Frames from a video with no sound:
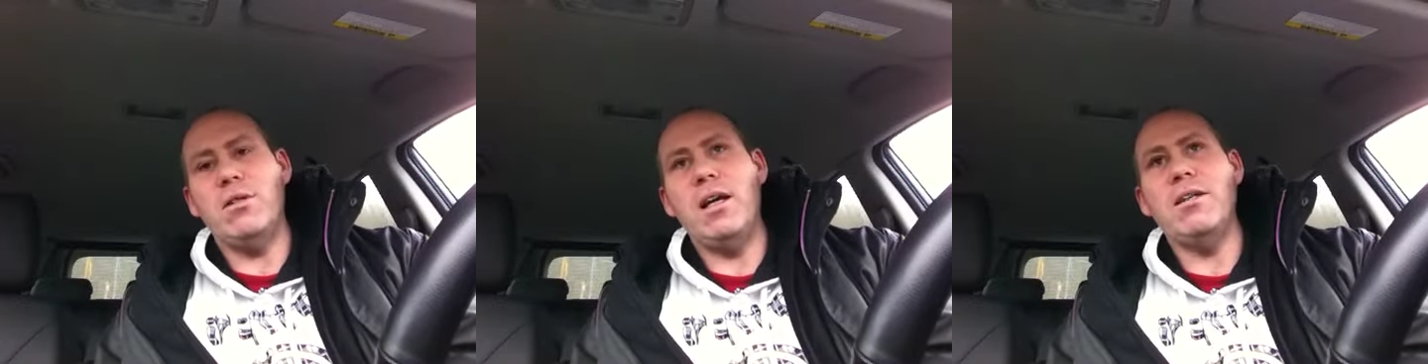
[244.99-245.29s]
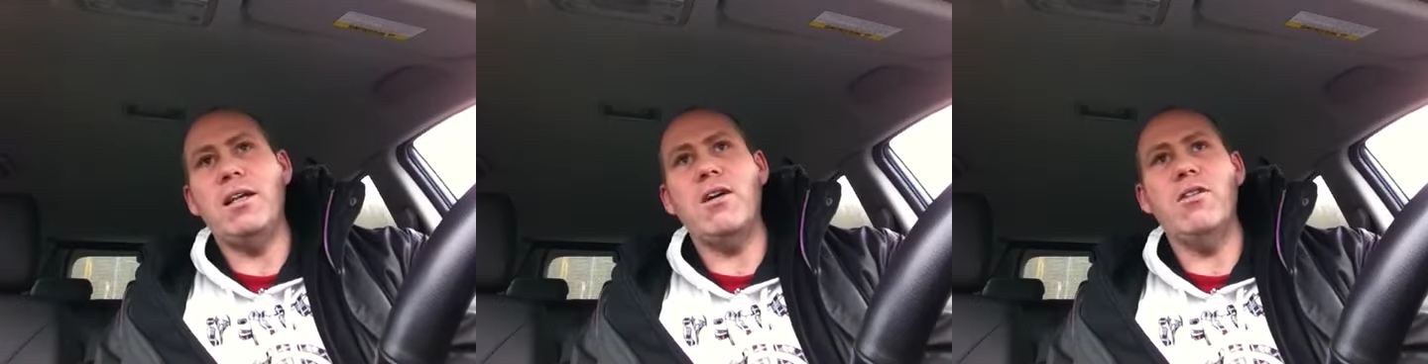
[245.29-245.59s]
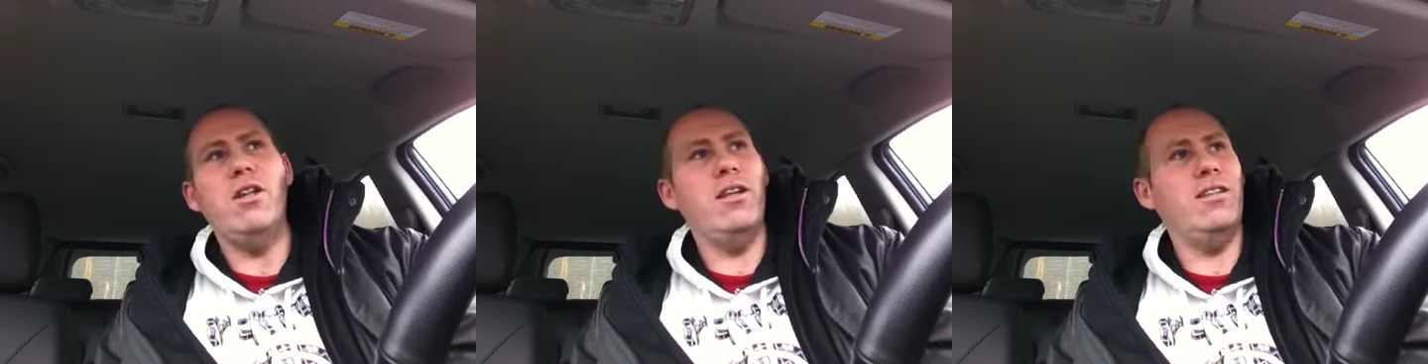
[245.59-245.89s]
They're
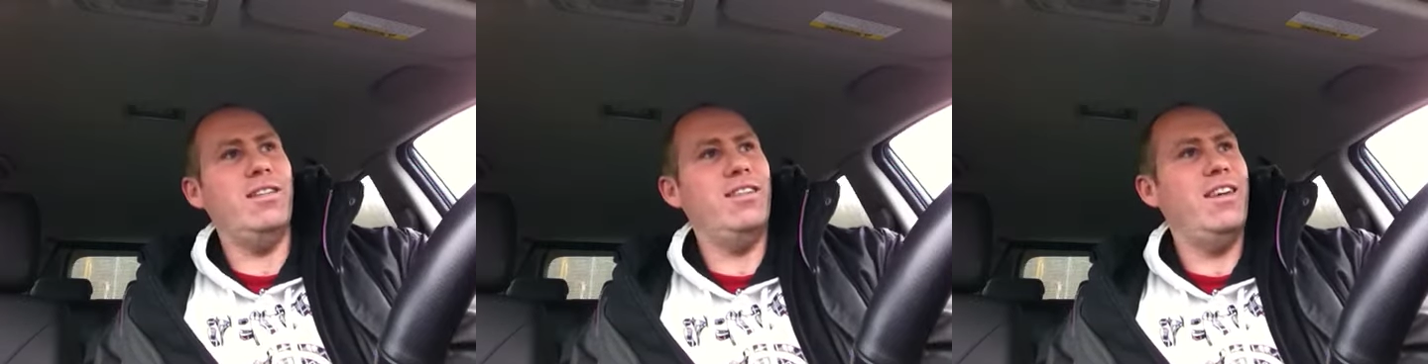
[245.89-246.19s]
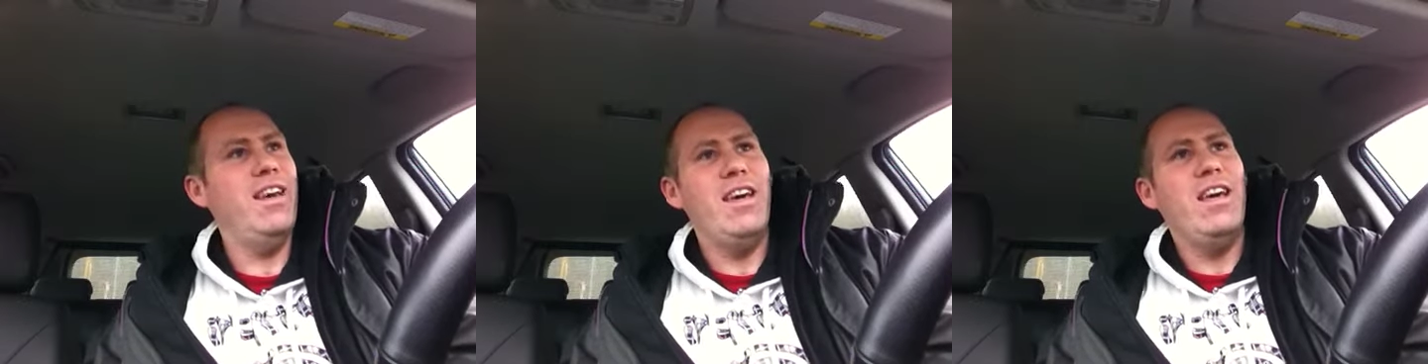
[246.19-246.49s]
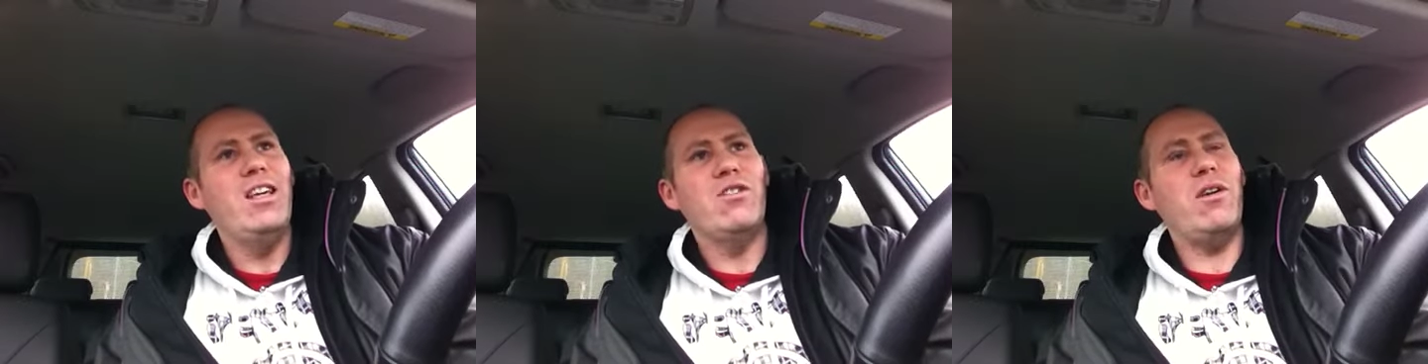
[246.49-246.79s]
gonna
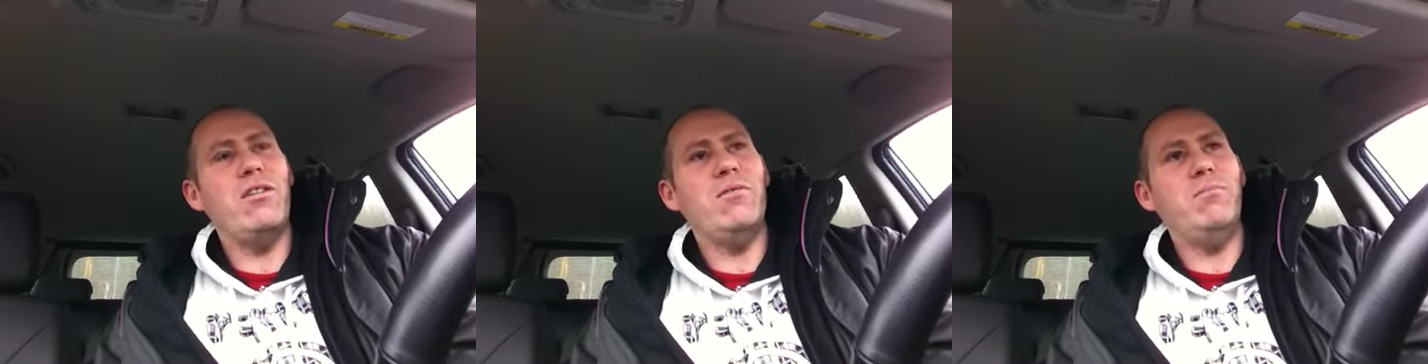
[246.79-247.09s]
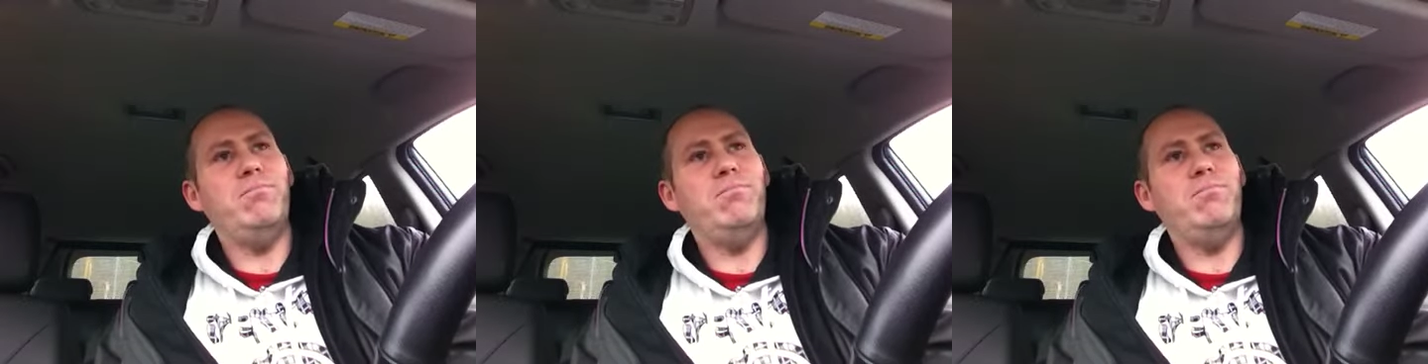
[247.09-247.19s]
so